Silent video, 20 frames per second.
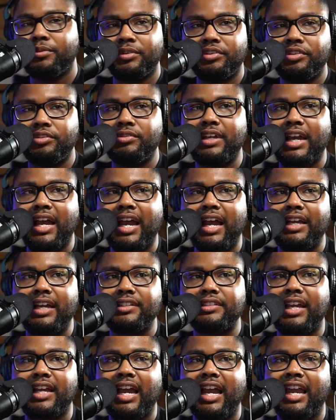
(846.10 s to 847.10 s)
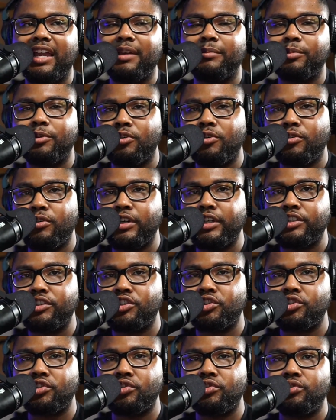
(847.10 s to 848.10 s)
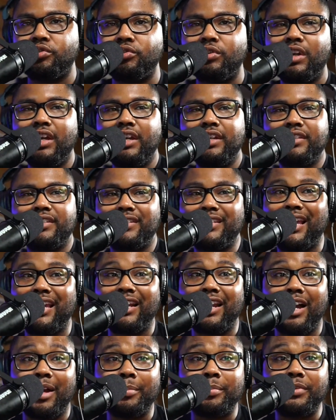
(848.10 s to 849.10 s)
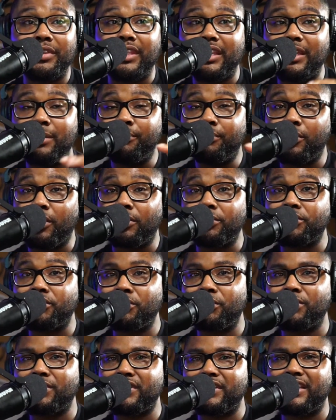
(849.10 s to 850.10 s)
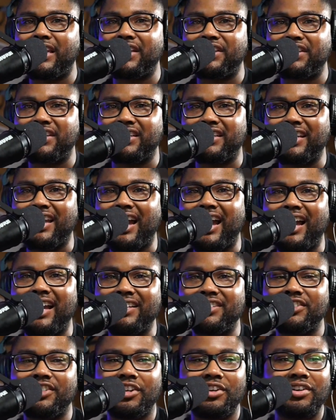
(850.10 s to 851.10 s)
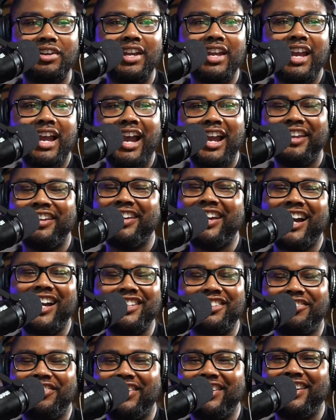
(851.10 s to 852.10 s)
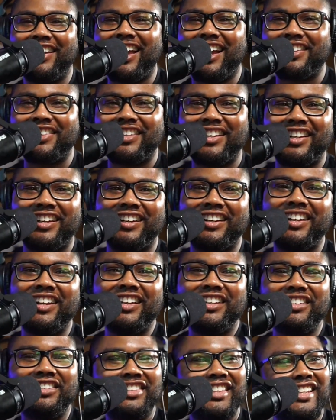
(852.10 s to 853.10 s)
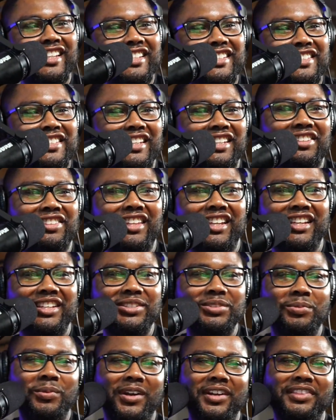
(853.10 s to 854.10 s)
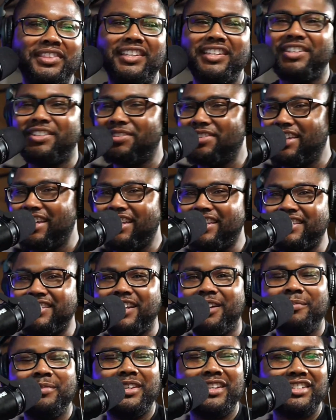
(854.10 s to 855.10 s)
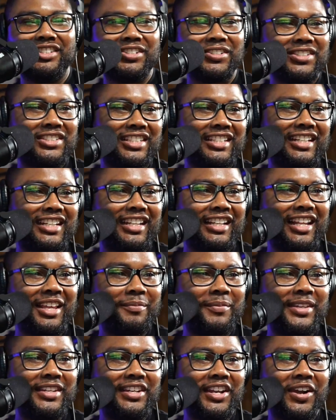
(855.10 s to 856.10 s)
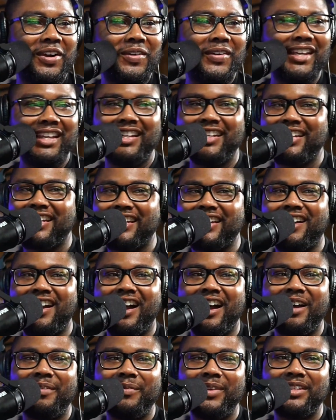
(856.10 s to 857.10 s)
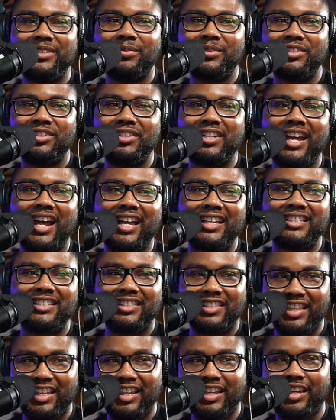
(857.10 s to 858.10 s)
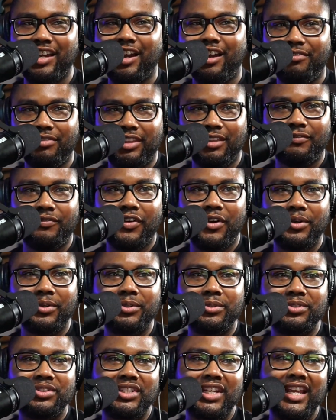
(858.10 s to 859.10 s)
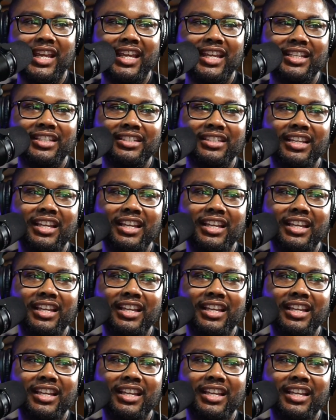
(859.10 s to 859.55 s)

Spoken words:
with you guys, I am going to set up the Pro Tools session, guys. So how you guys feeling out there? You think it's worth it? You think it's something you're interested in? Let me know in the comments what you guys think of the vocal chains.